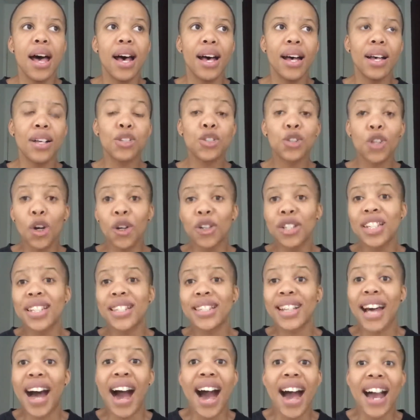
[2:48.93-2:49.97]
so this
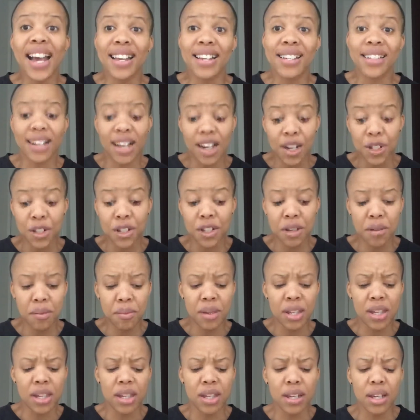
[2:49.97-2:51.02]
guy is asking
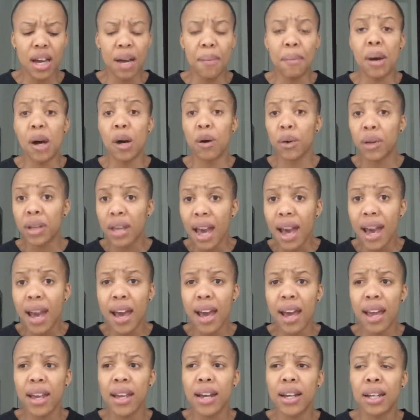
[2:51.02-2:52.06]
me, am I
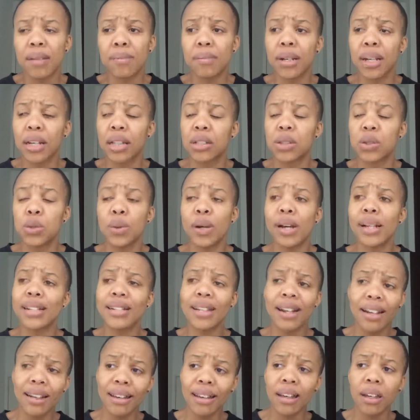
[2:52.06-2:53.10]
okay? And I'm like, do I
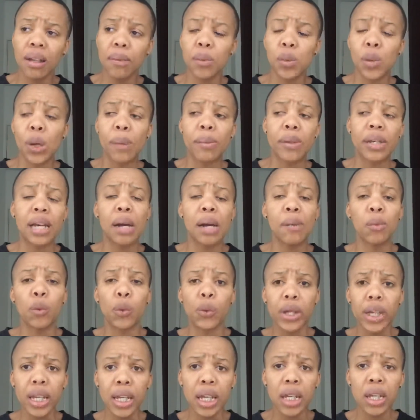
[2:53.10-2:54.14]
tell him? Do I become
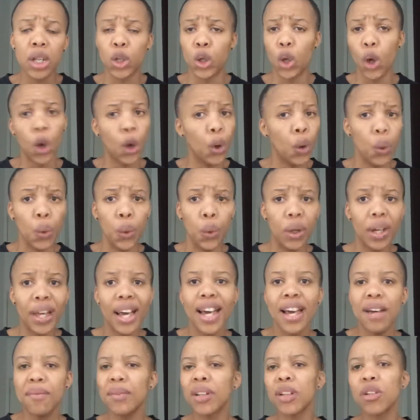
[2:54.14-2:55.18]
weak? No,
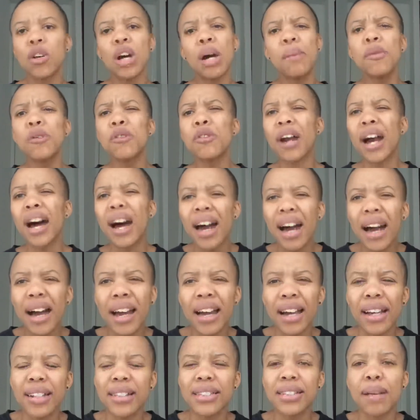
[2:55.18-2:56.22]
I'm
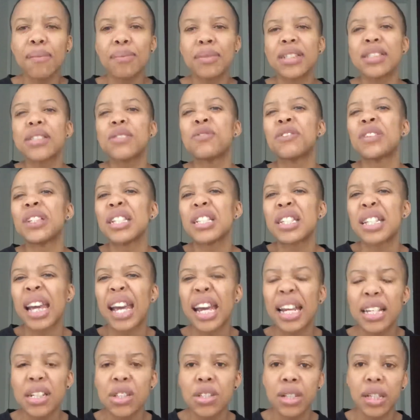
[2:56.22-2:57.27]
alright. I'm just finished
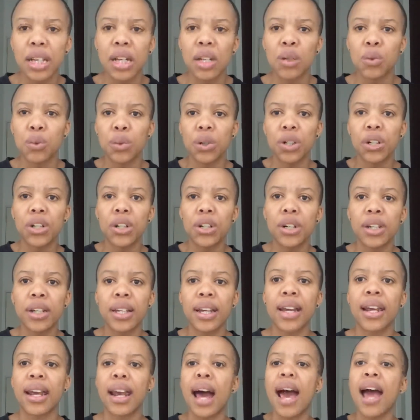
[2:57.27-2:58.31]
early today at work
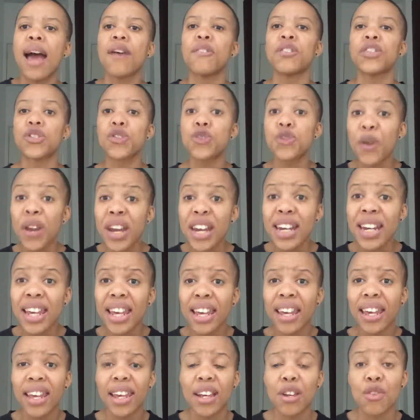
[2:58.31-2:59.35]
and I have a
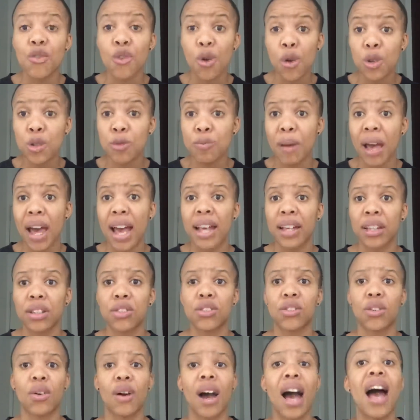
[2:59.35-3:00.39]
training in Rosebank,
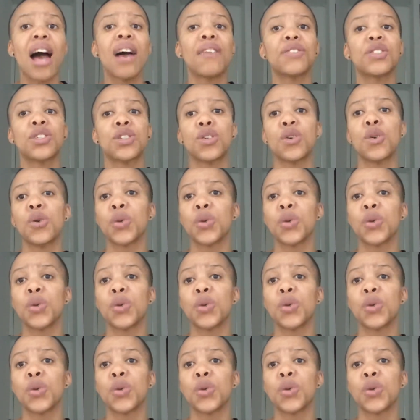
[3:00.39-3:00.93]
so I have to go to